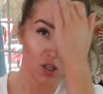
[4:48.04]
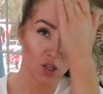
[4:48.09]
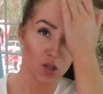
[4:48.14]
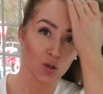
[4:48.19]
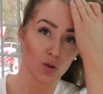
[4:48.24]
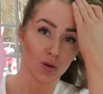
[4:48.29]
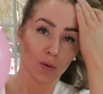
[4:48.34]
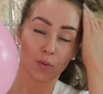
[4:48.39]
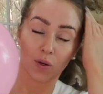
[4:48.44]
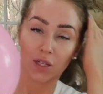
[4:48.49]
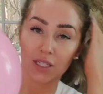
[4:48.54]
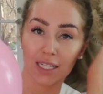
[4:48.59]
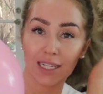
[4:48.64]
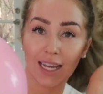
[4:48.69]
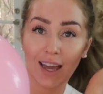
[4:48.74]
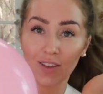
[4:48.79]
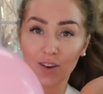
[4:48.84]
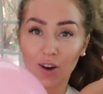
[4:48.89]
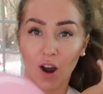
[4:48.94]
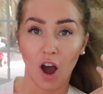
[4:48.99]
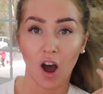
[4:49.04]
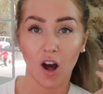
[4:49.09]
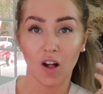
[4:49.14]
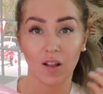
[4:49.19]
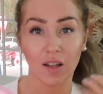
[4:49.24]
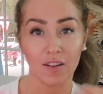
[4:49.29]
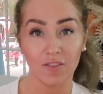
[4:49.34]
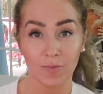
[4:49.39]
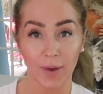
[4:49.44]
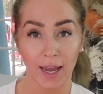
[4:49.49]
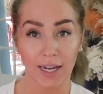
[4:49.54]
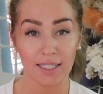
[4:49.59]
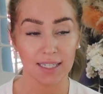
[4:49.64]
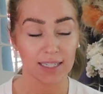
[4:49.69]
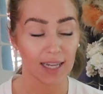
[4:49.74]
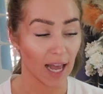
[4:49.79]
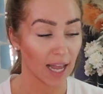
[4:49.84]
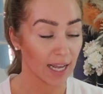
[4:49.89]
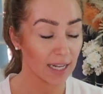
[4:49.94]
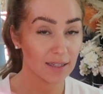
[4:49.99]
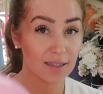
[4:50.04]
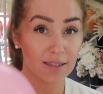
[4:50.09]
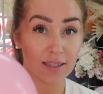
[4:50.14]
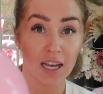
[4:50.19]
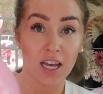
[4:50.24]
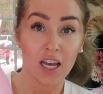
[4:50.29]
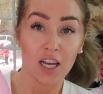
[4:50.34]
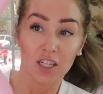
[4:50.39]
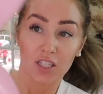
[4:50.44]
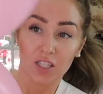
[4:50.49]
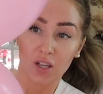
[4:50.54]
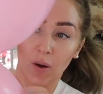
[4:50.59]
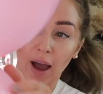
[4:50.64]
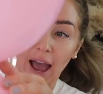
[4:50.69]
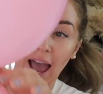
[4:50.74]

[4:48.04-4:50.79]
to put together all of my designs. So